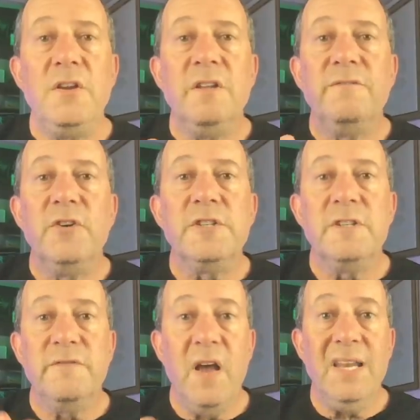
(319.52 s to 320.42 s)

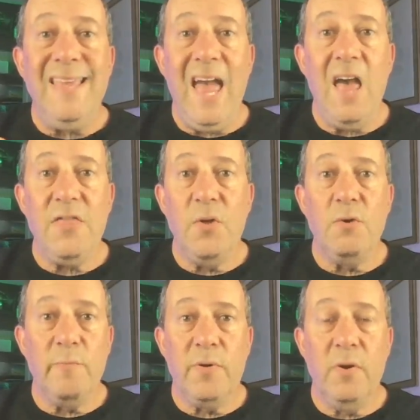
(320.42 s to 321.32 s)
diversified cathode
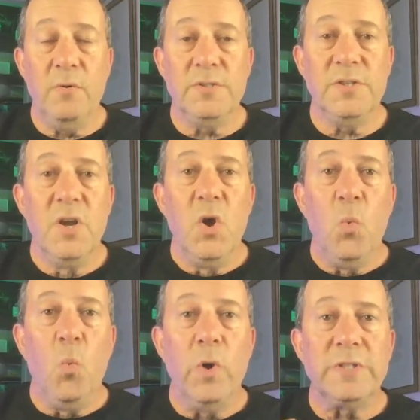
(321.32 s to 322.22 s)
approach
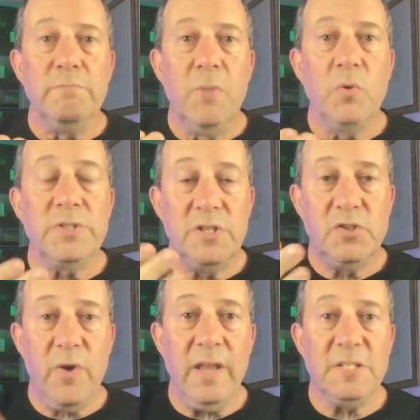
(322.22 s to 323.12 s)
was most
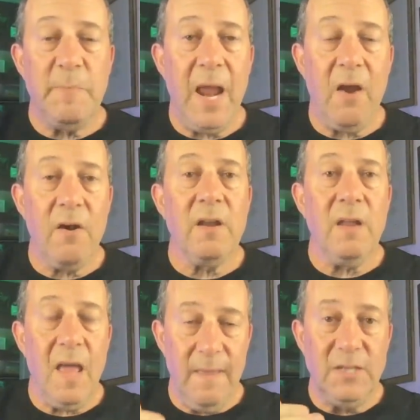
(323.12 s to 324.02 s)
transparent,
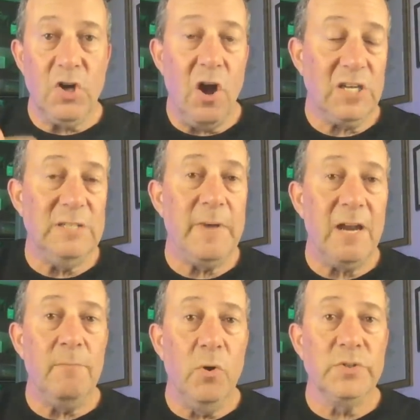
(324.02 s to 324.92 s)
and they talked about
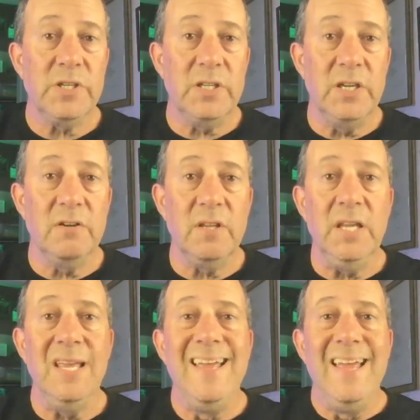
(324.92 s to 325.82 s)
it most
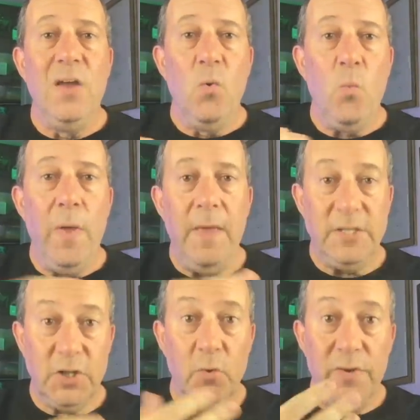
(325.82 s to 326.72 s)
clearly when they
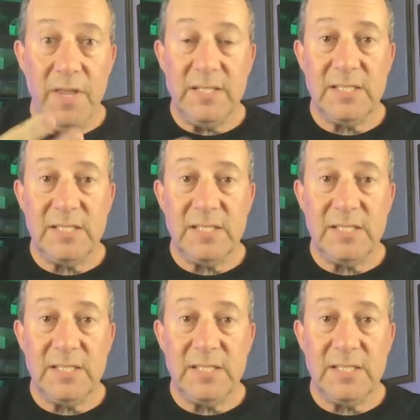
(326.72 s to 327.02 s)
showed this